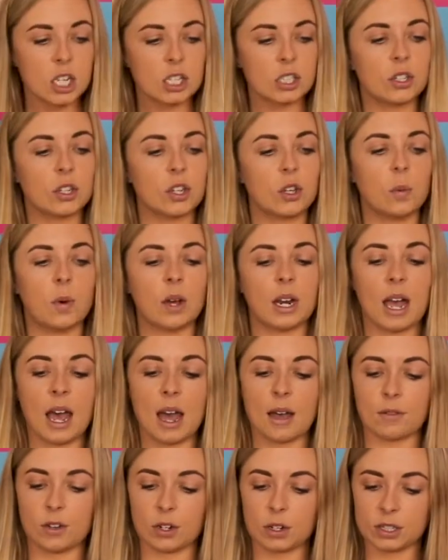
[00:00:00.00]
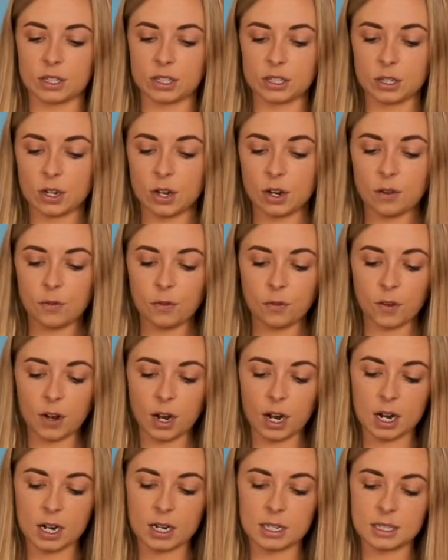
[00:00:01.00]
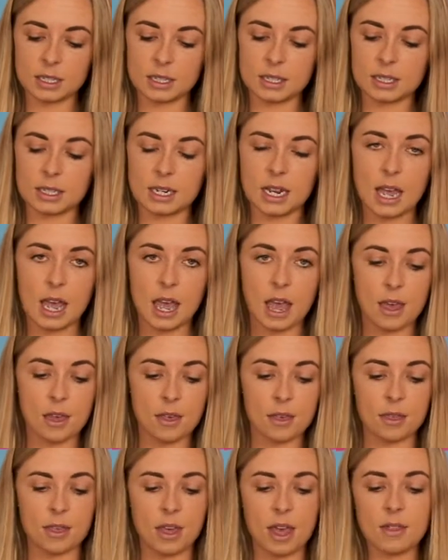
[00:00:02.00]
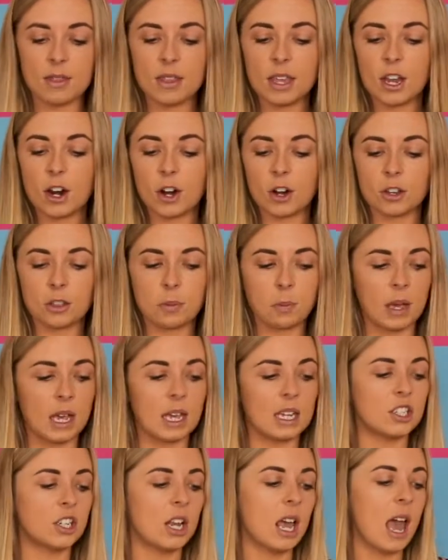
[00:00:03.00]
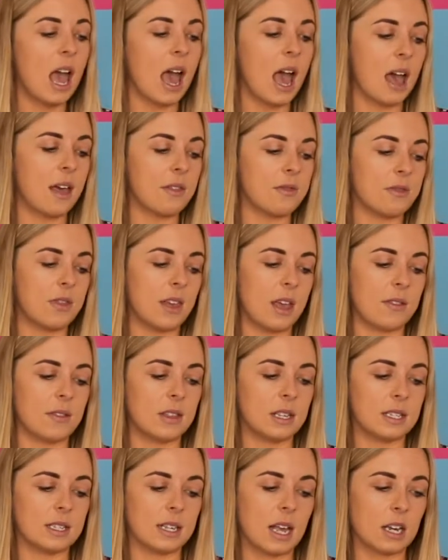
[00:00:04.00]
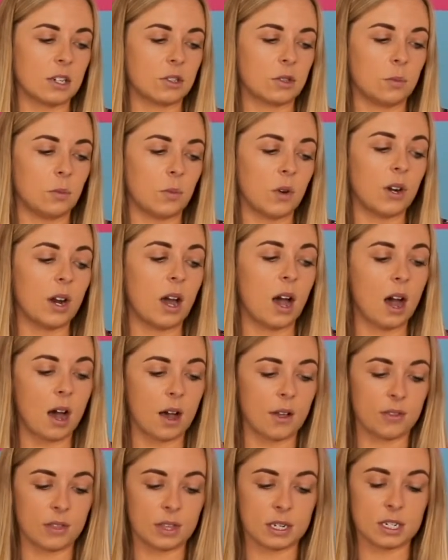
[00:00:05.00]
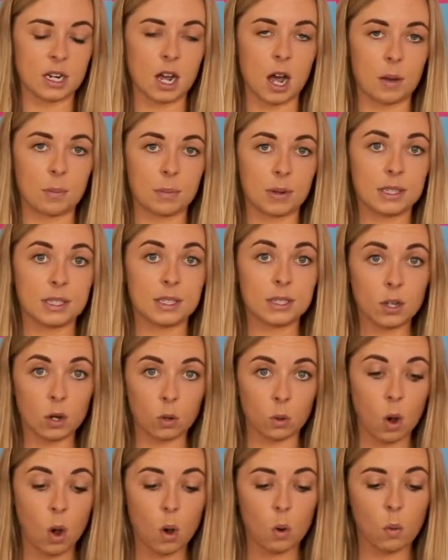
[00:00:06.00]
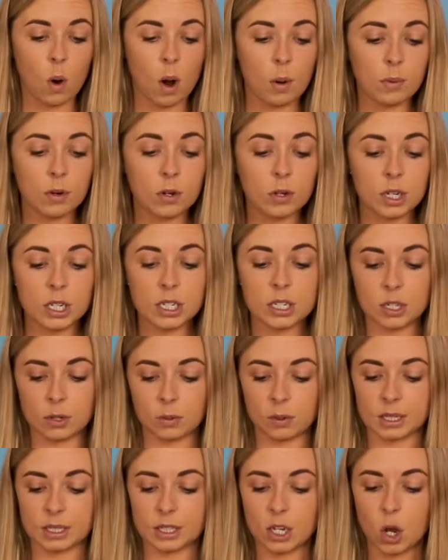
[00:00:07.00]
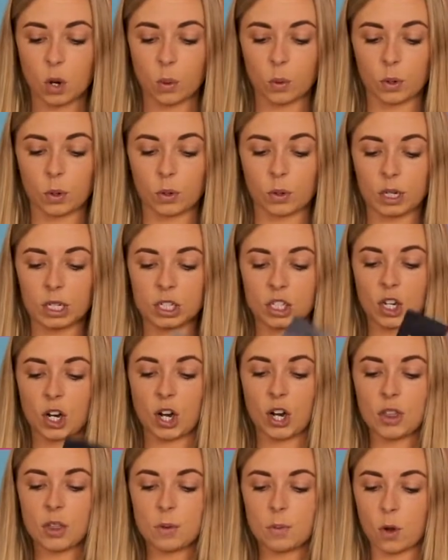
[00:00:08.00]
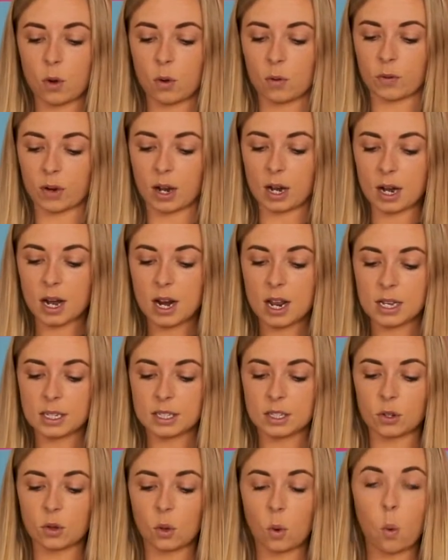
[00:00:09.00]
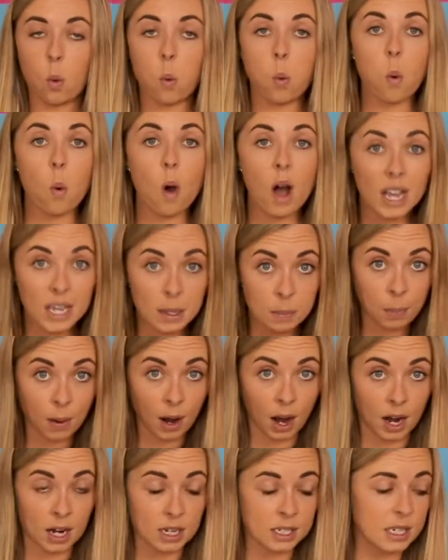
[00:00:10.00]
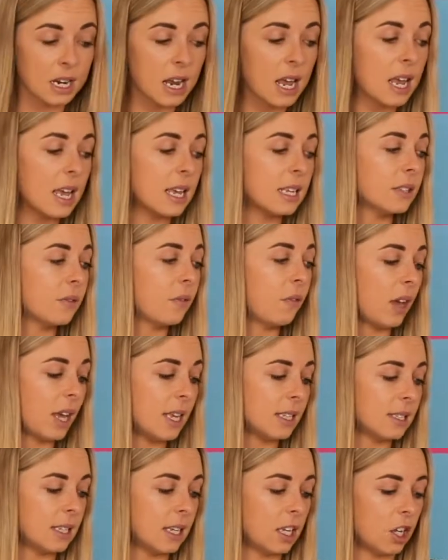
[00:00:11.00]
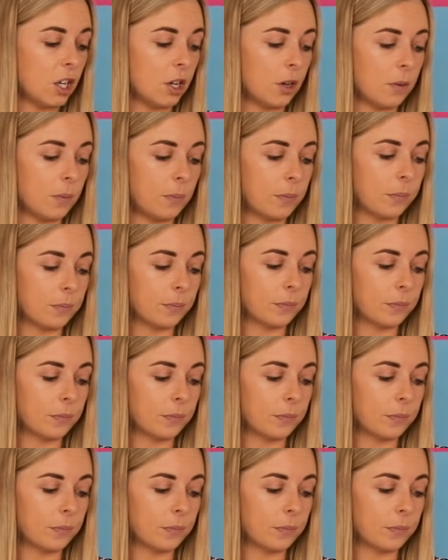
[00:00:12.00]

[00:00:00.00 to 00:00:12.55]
So you wanna have your sun first, then the Earth page, and then the Saturn one on the top. So what we're gonna do is we're gonna turn them over so the white part is facing you.